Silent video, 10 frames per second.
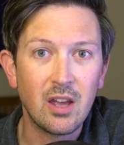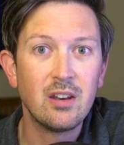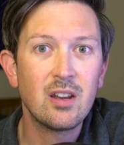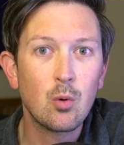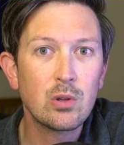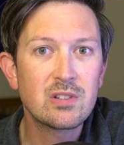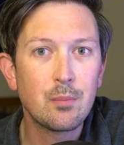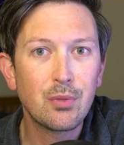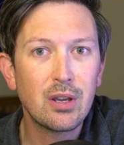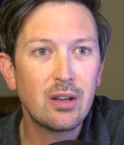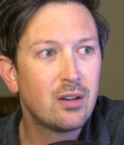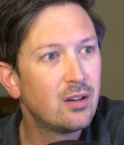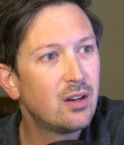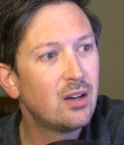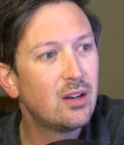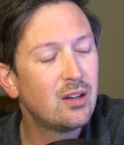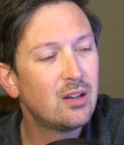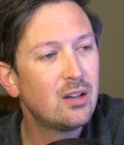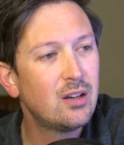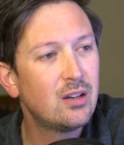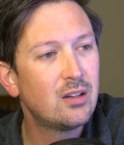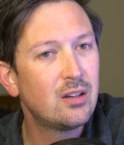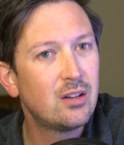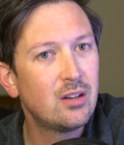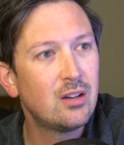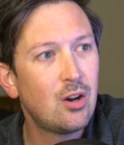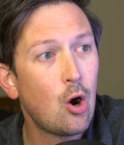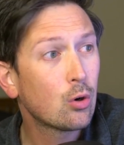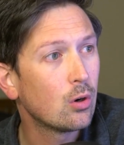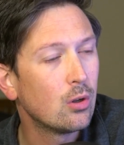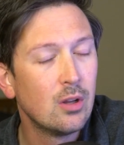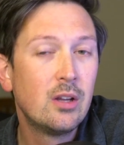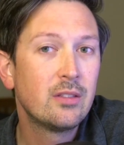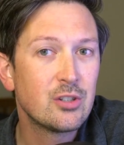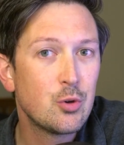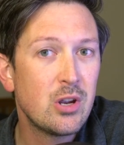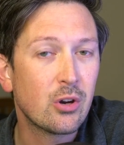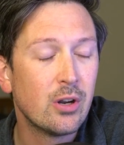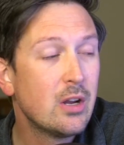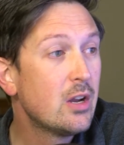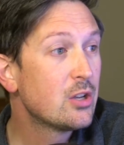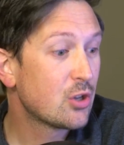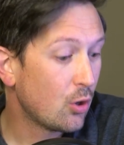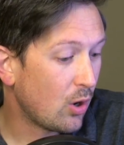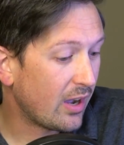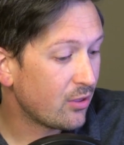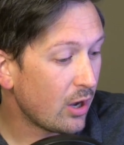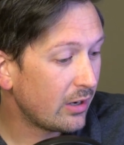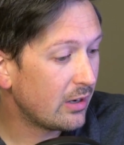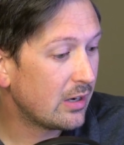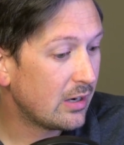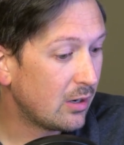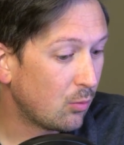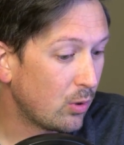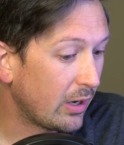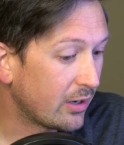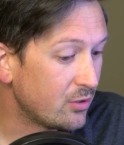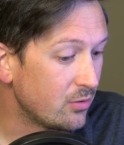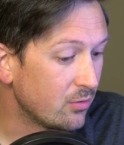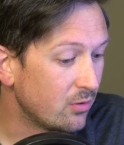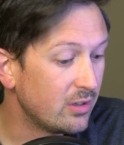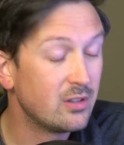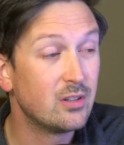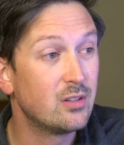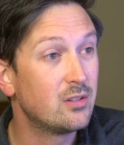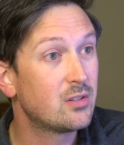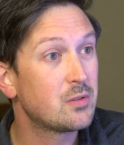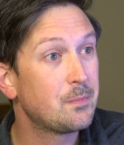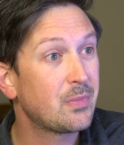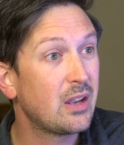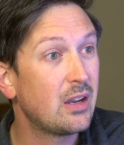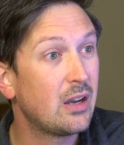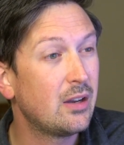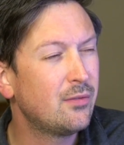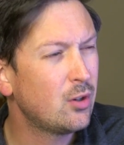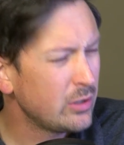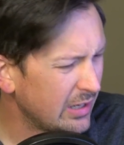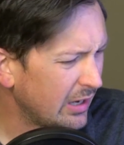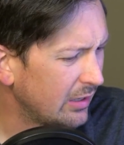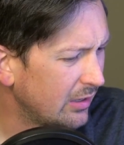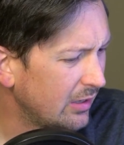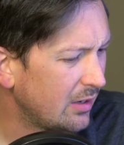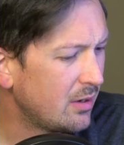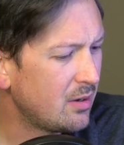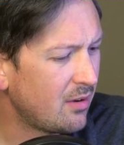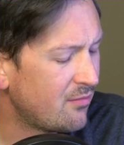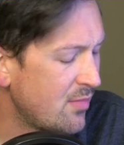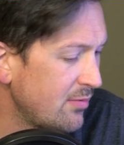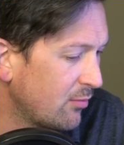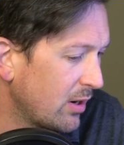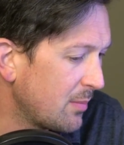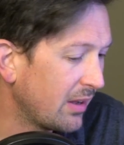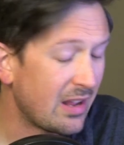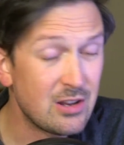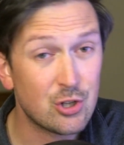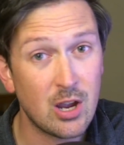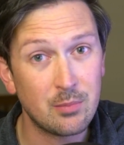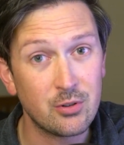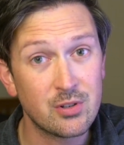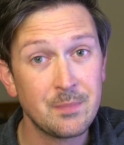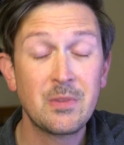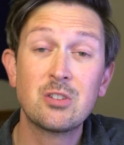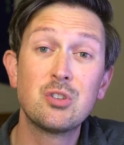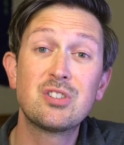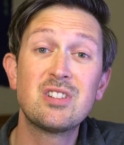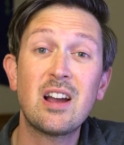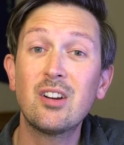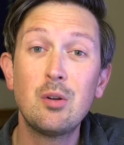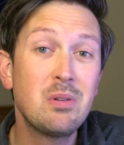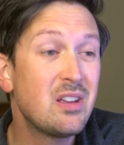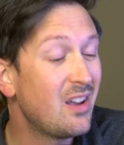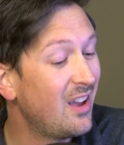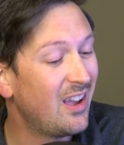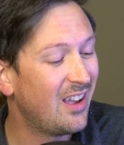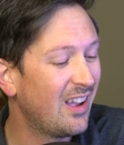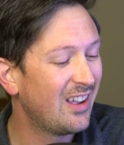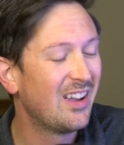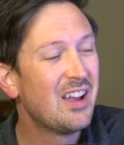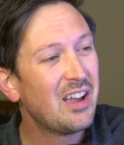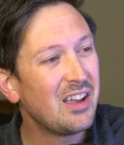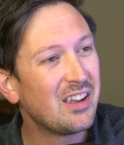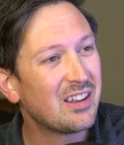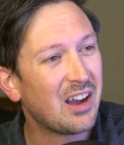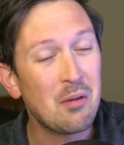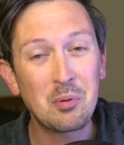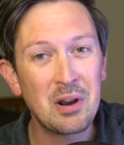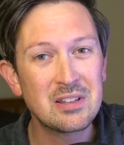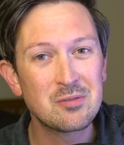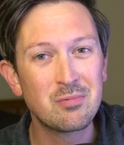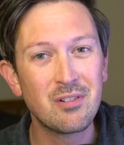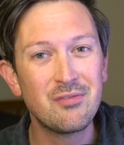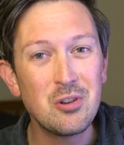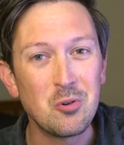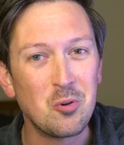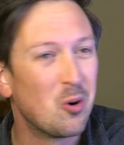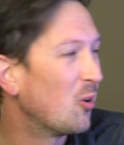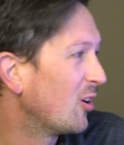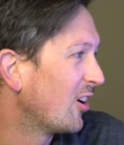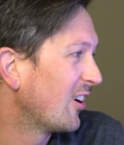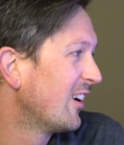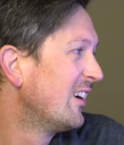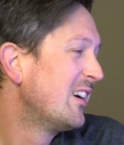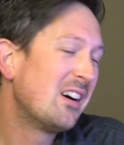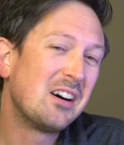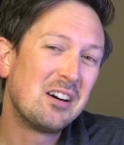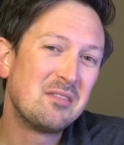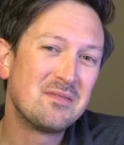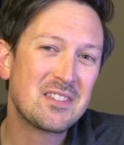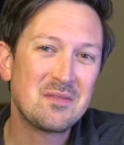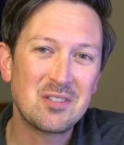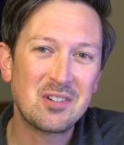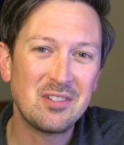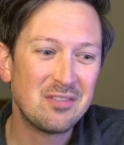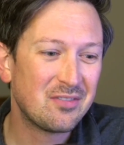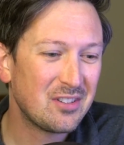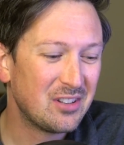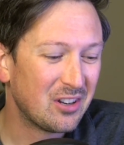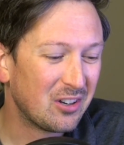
ending with something oral that you hear. So I thought what I could do is I've maybe read about 8 chapters. So this is not going to be a comprehensive review or some sort of,